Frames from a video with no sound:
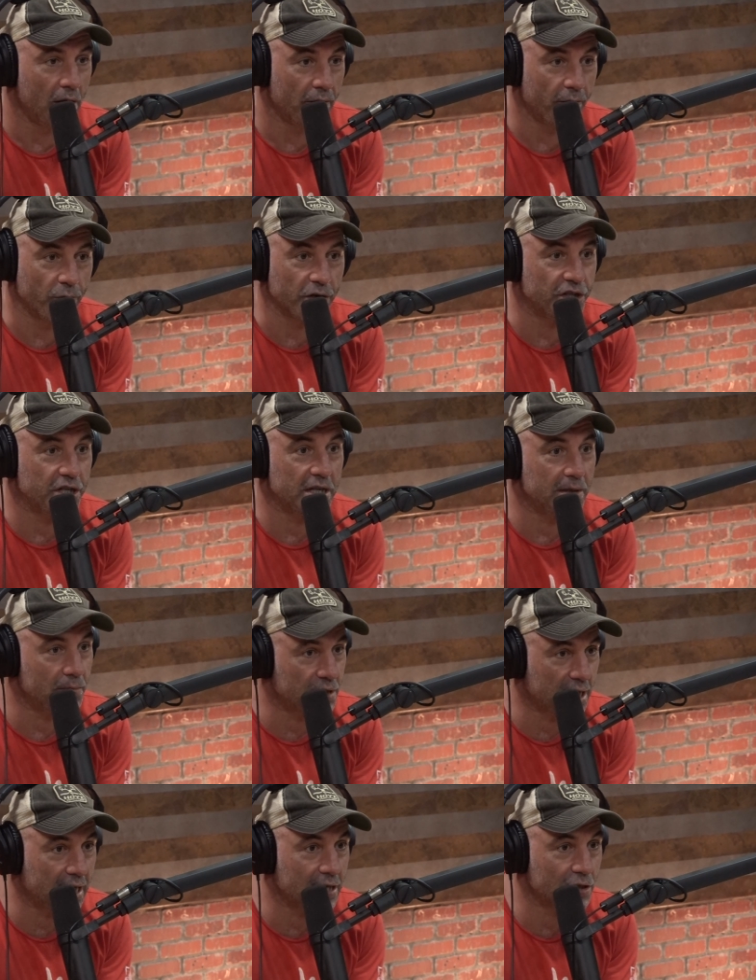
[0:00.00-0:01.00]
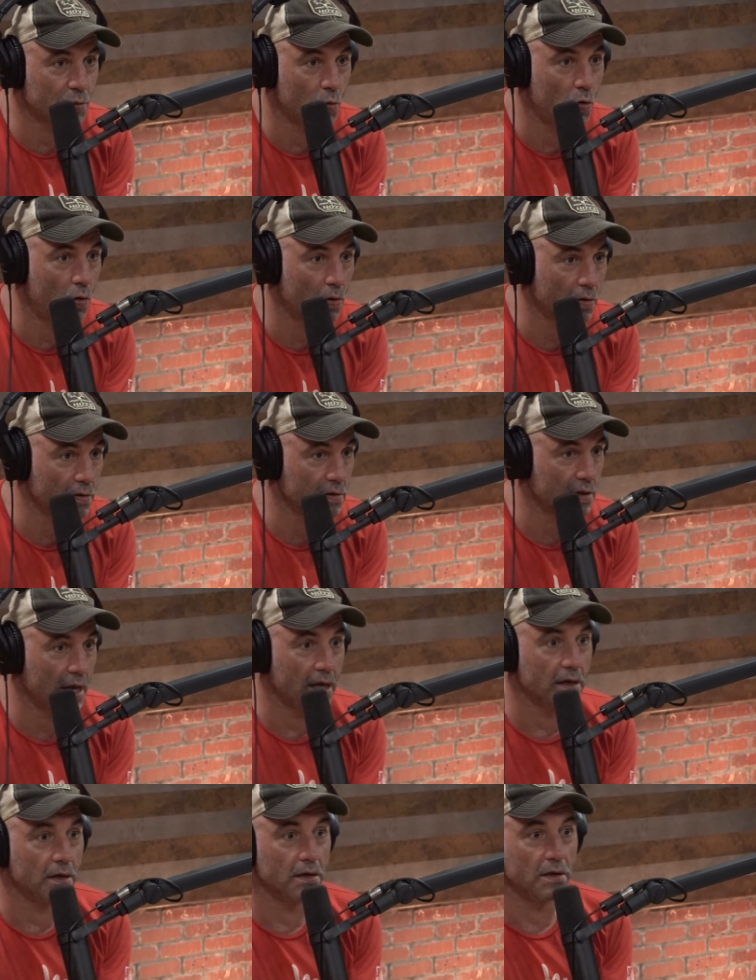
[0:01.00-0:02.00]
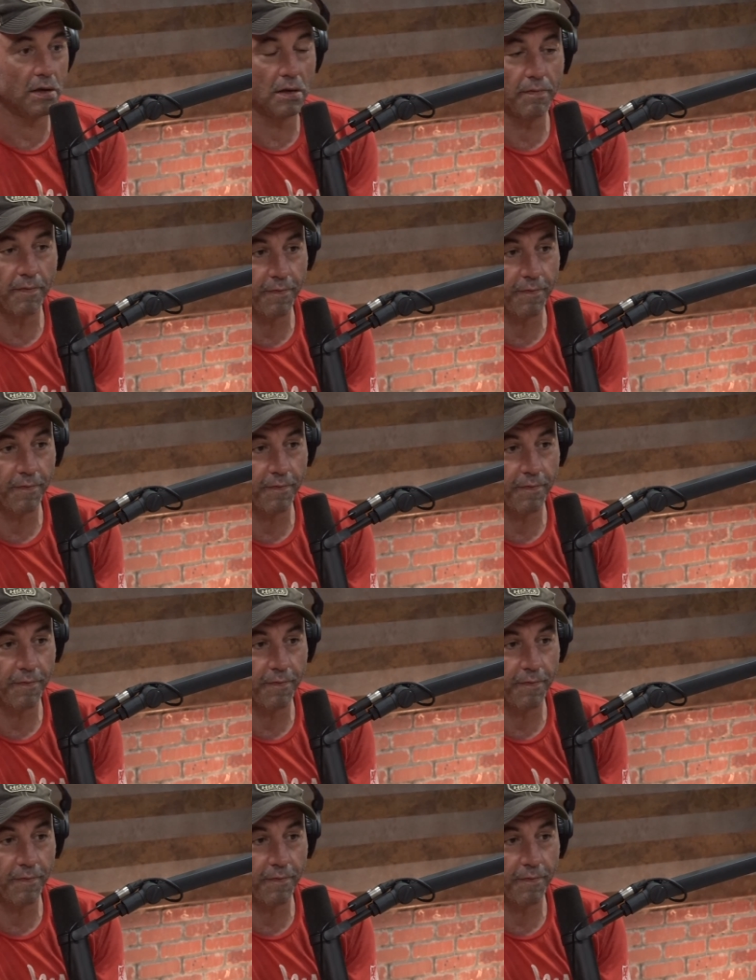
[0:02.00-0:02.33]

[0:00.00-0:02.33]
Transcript: regime change wars and